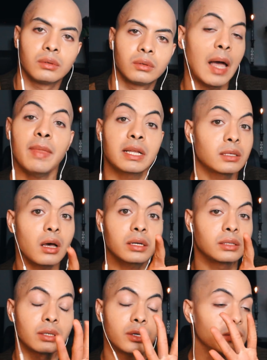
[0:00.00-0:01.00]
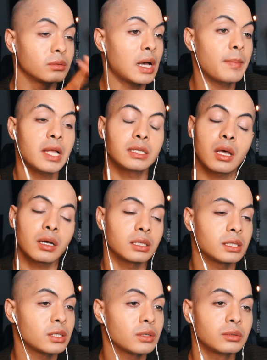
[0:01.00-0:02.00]
I'm not talking to you. I'm not talking
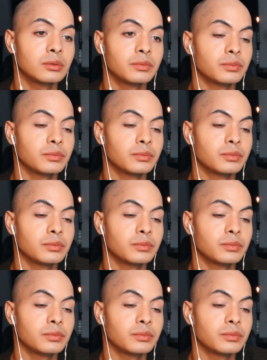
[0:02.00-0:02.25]
to you.